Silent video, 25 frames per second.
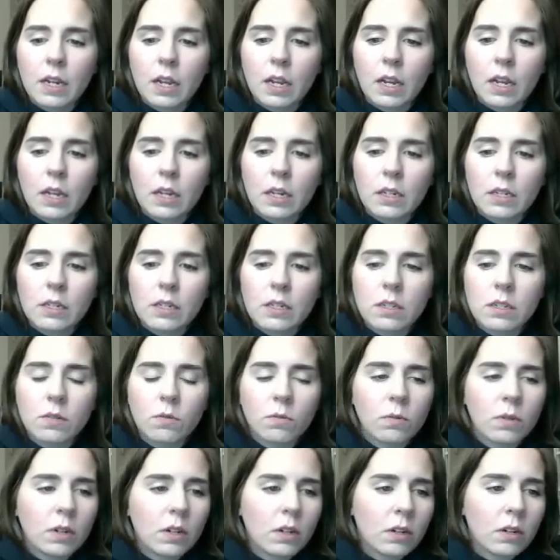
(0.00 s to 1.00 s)
and
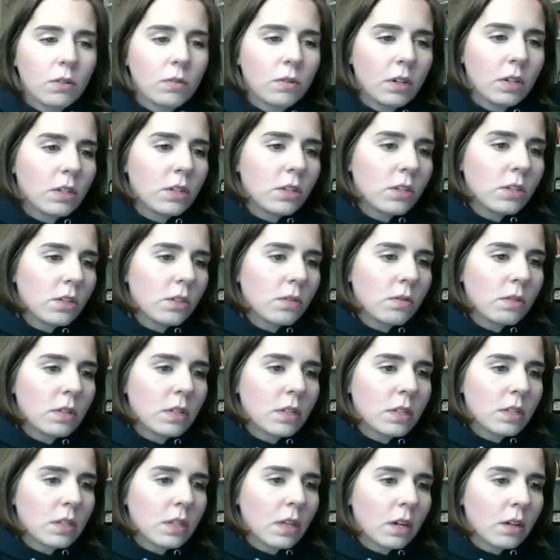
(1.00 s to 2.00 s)
we're going to do the
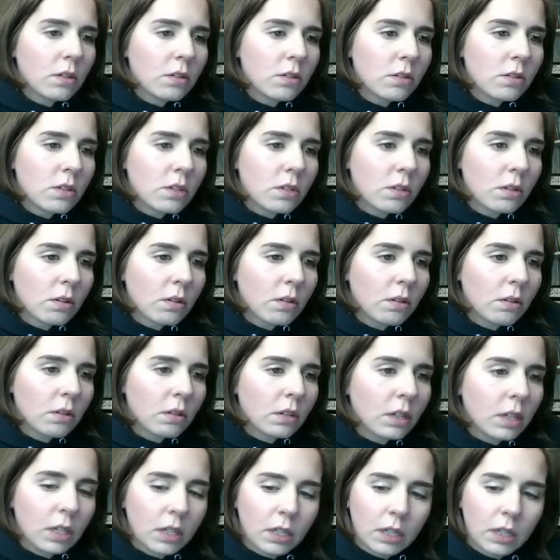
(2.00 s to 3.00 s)
center circle
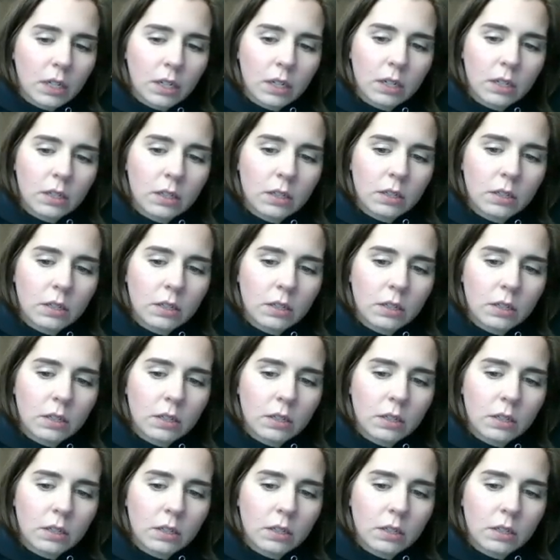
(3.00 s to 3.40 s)
here,